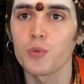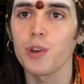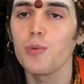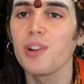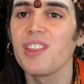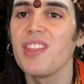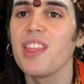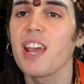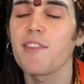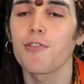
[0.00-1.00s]
we will
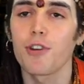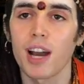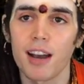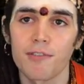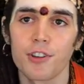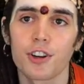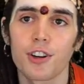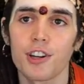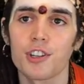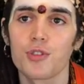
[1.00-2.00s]
never have the
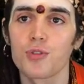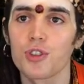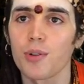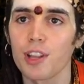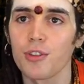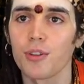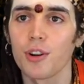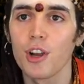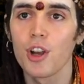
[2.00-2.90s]
courage to surrender.